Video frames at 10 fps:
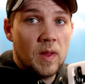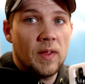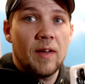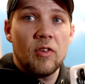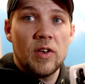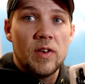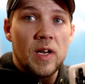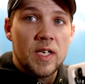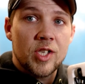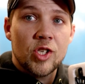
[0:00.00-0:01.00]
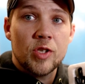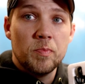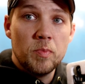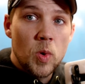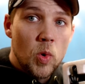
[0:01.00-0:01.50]
They have a nice
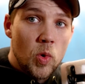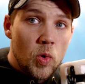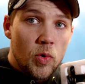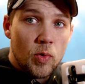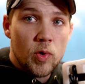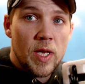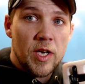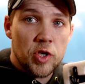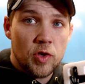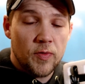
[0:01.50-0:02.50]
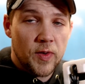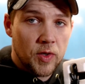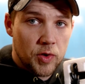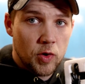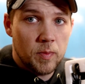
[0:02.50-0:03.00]
smooth rotational feel
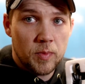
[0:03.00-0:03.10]
to them.